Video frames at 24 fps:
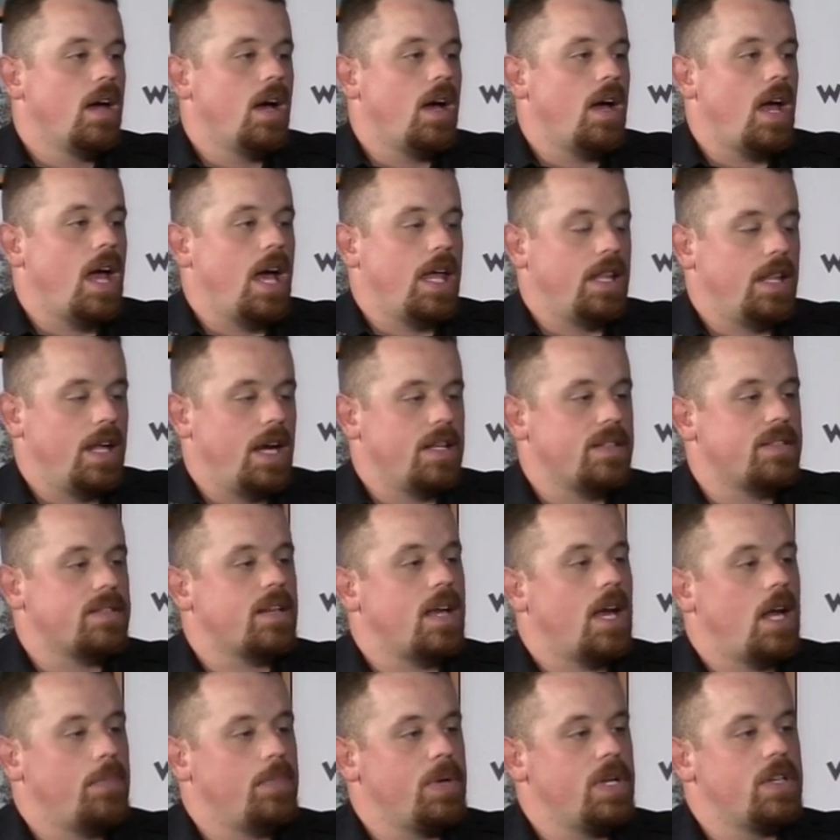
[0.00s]
Headlights
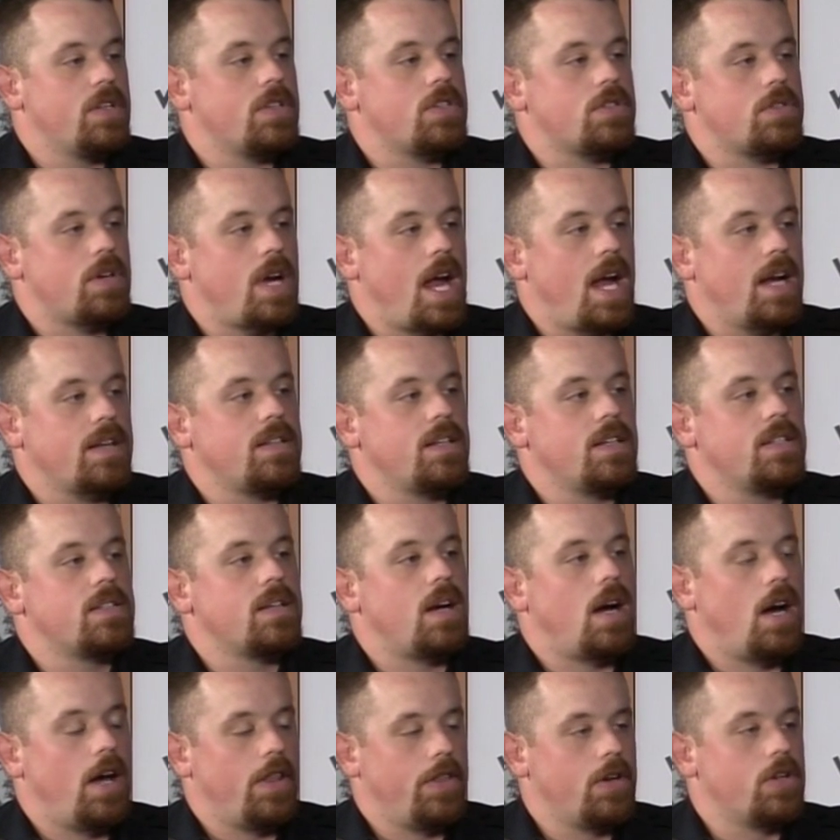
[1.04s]
can be distracting
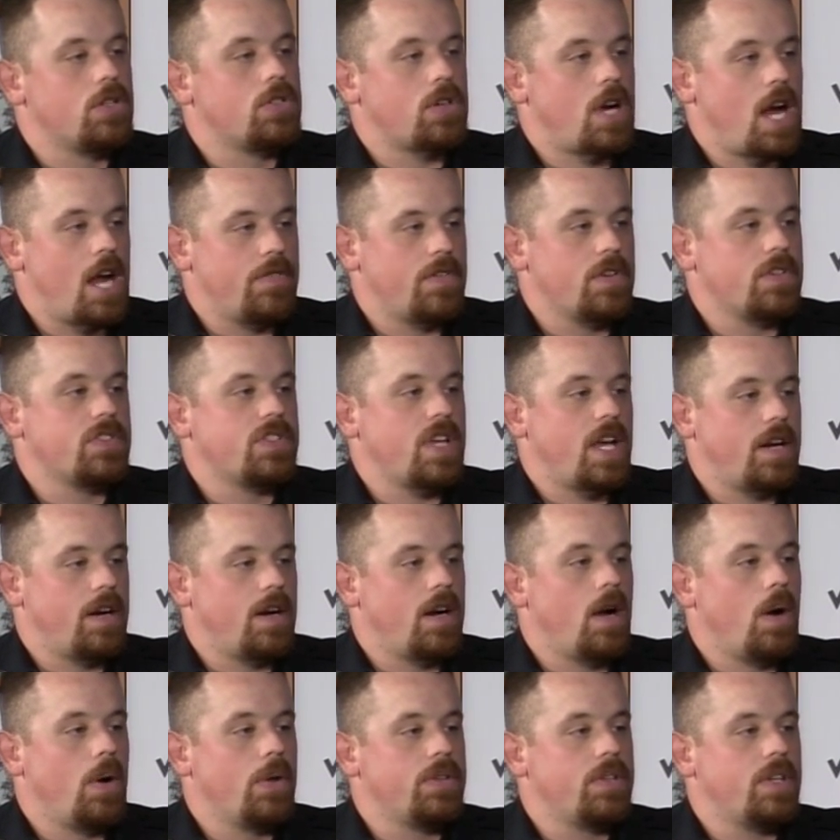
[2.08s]
to other drivers that are
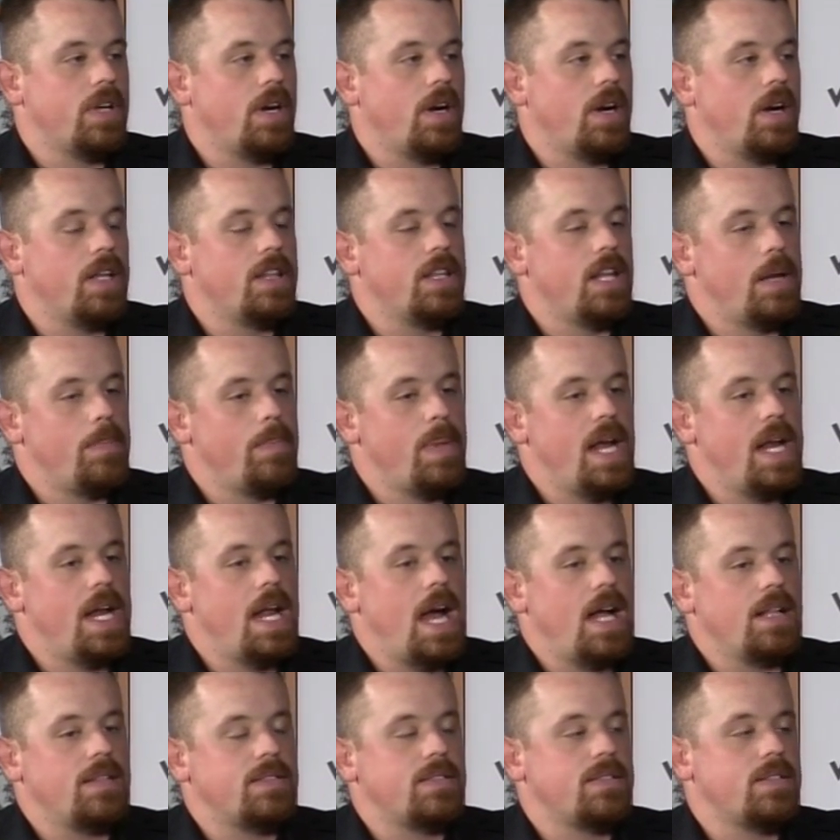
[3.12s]
out there, and they may
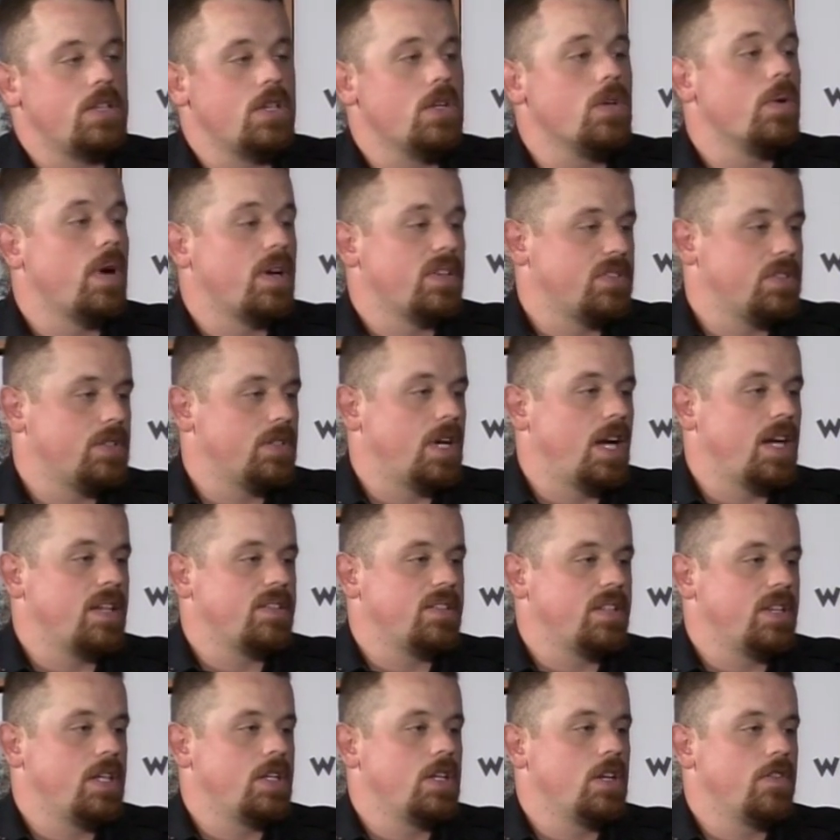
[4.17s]
not see you as you're
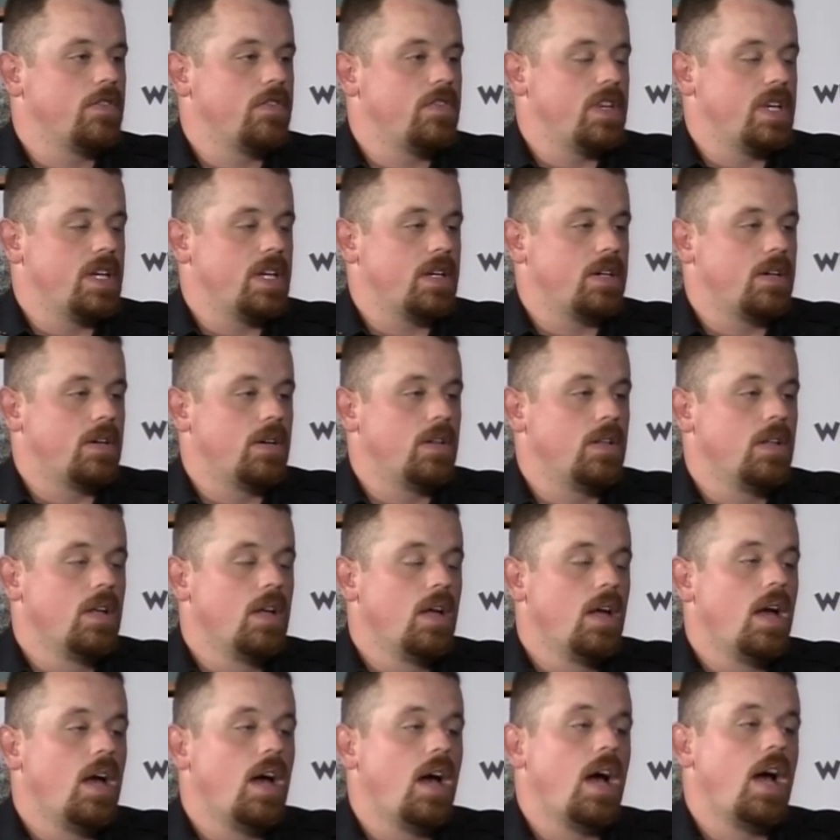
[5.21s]
exiting your vehicle.
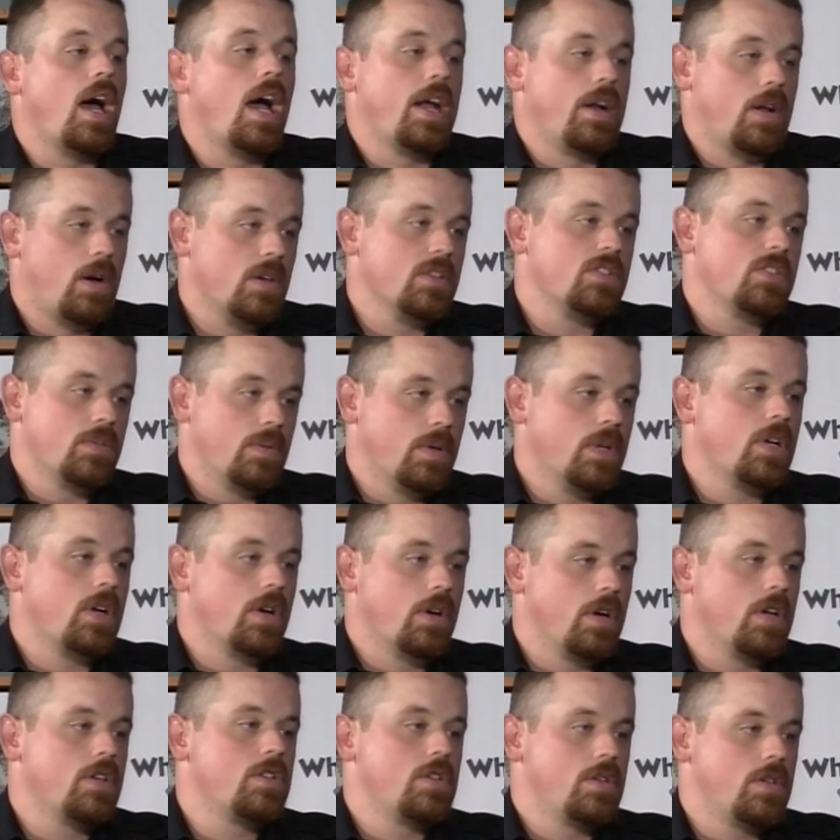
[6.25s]
I'd also
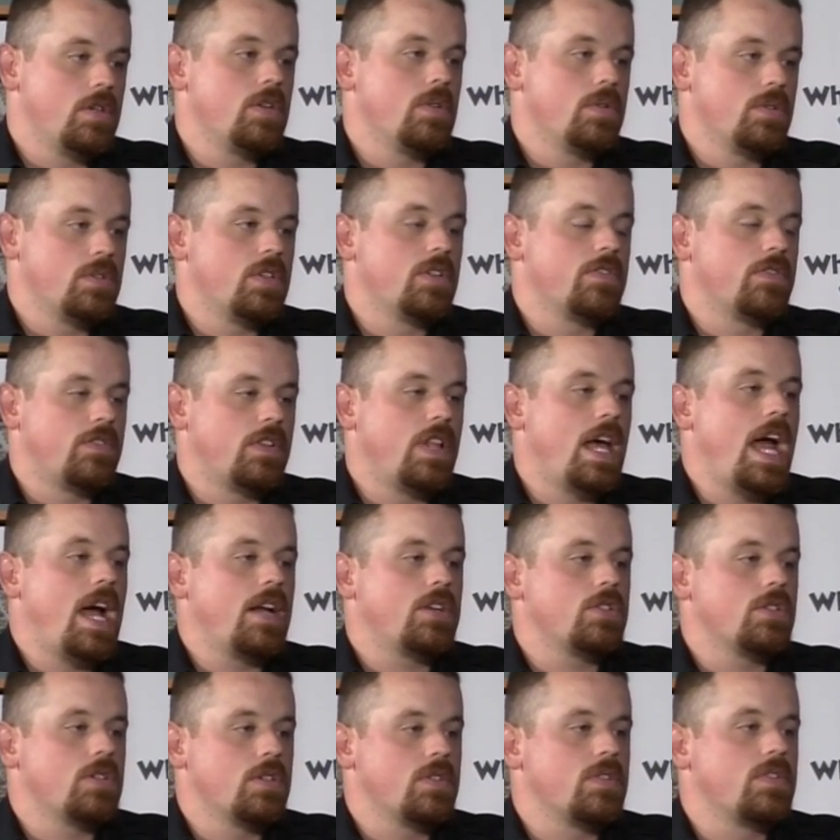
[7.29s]
encourage you to use your
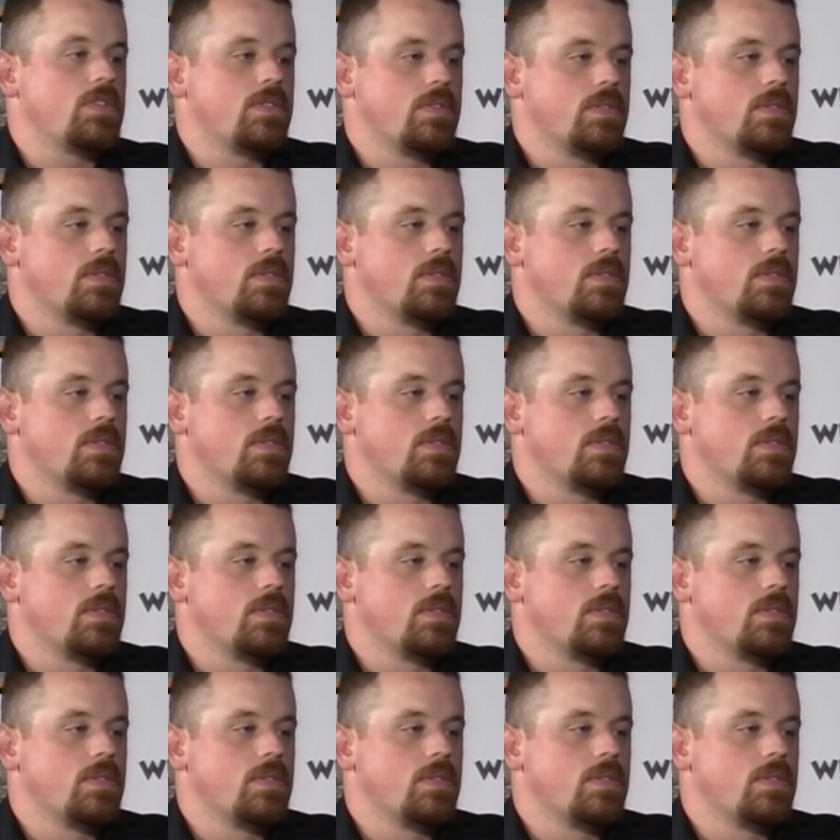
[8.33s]
flashers.